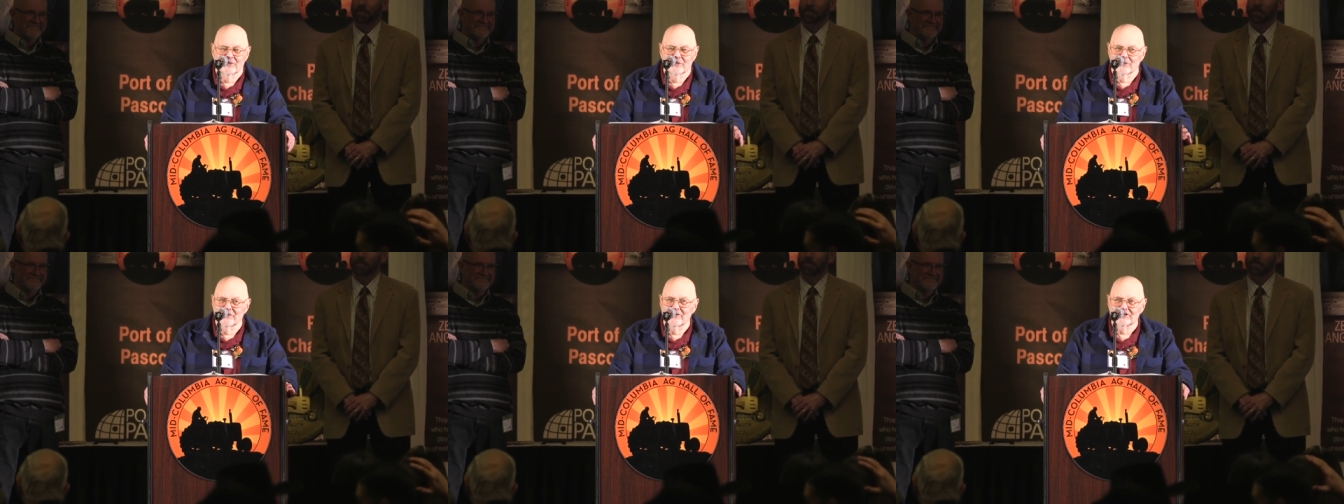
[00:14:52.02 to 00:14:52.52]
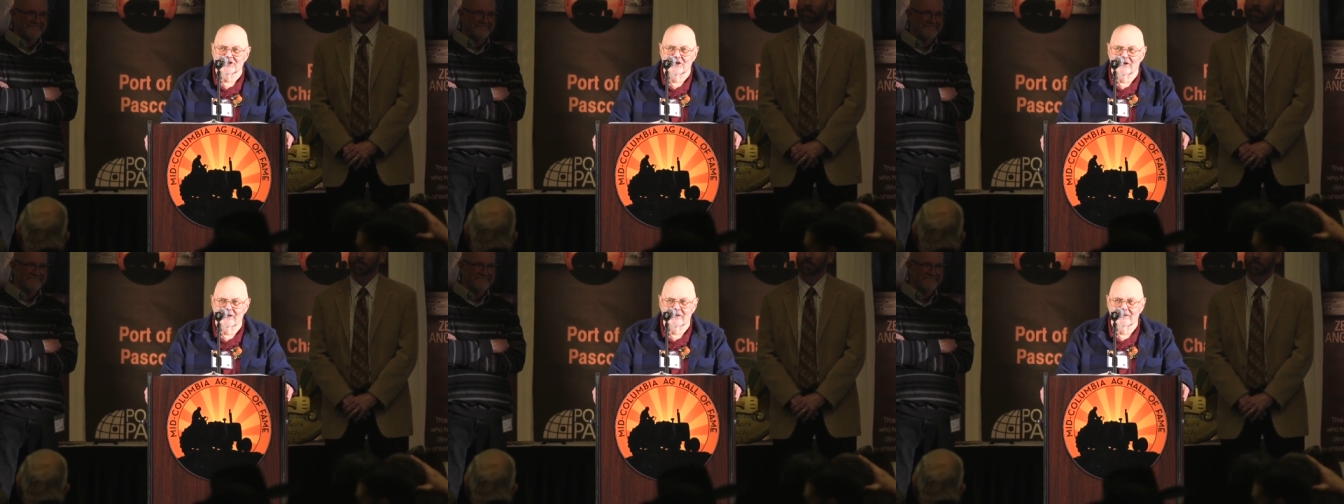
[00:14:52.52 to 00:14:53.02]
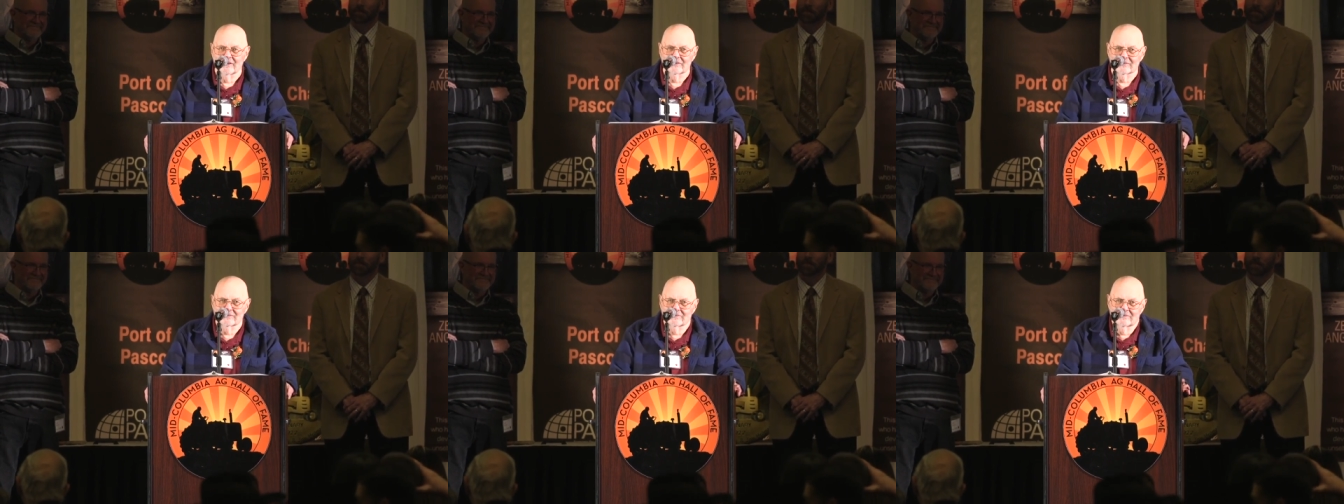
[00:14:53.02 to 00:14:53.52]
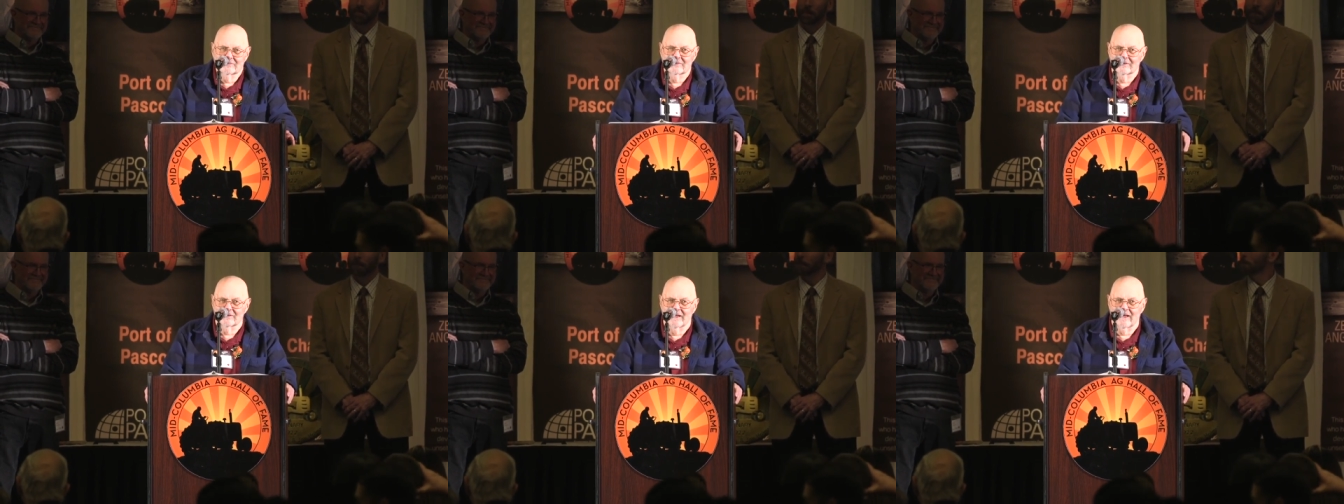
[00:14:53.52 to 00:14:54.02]
you know, when we started the,
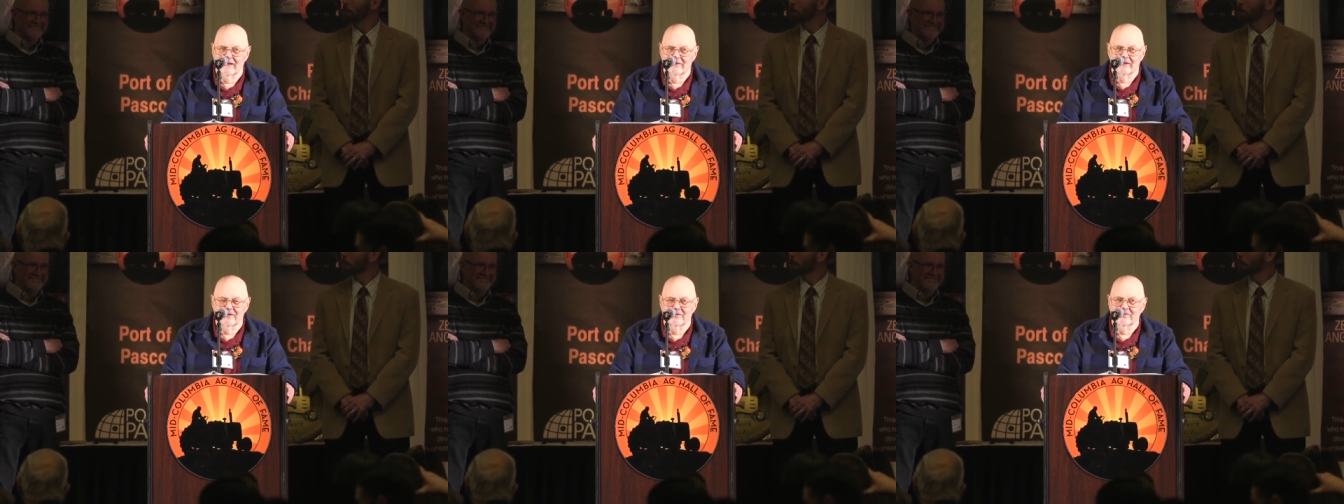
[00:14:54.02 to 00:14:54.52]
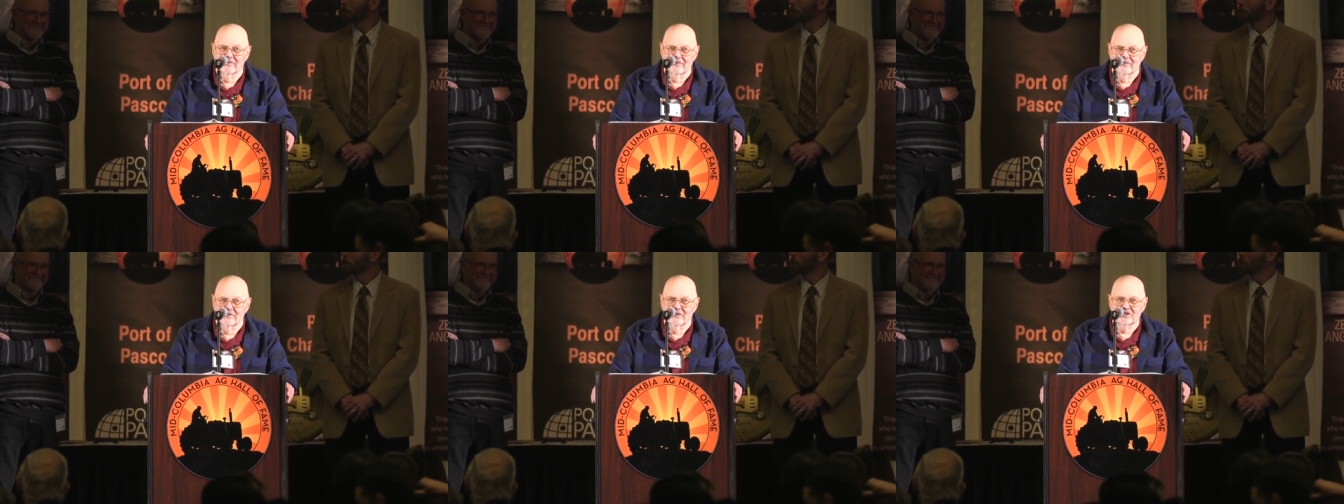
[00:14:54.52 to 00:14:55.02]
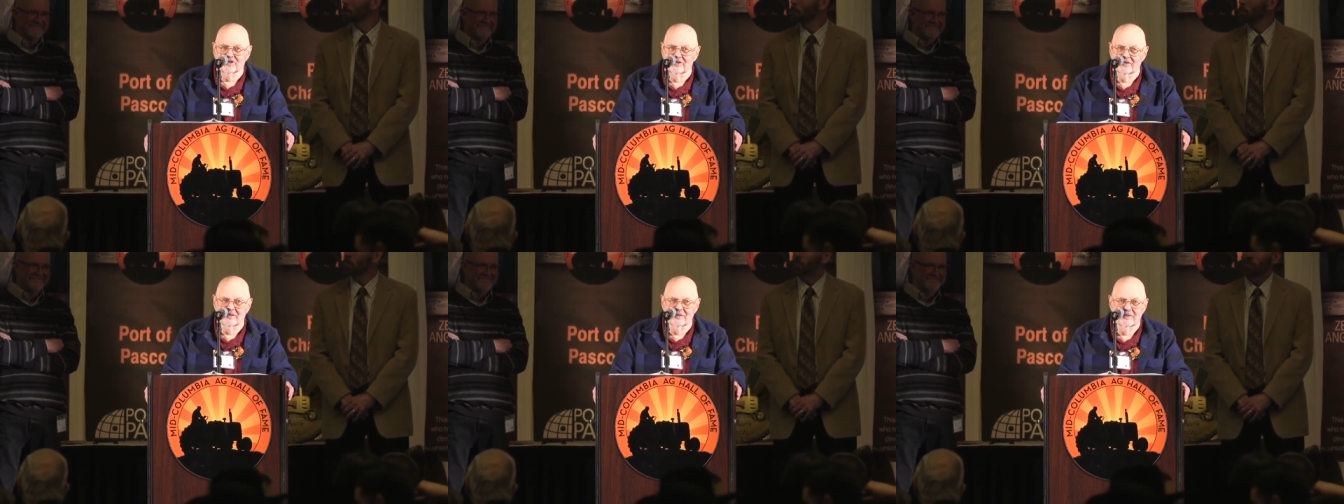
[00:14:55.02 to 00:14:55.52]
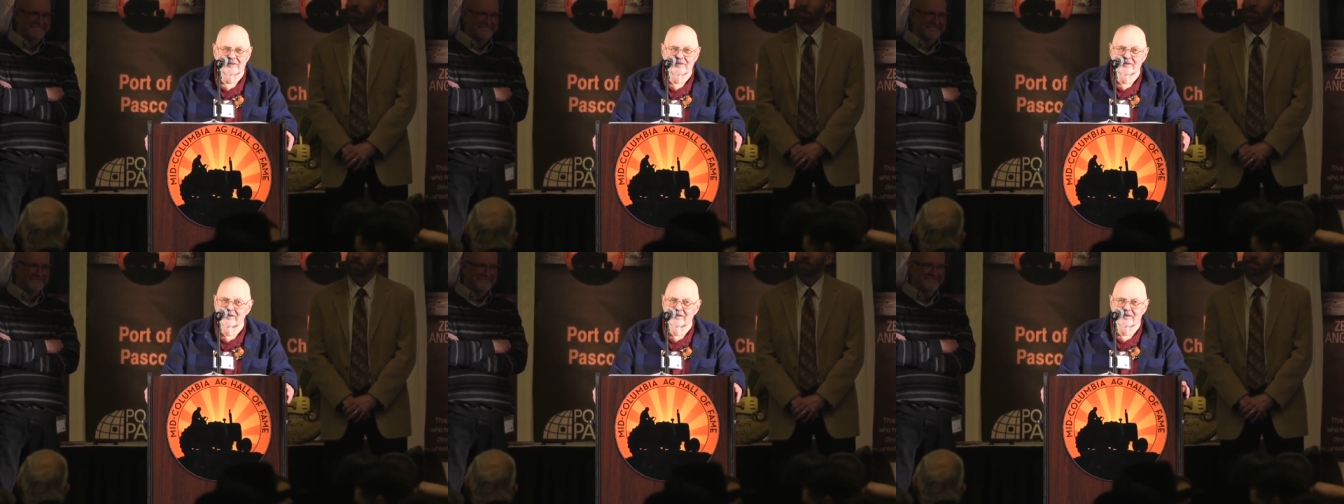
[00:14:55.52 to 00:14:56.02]
in Richland,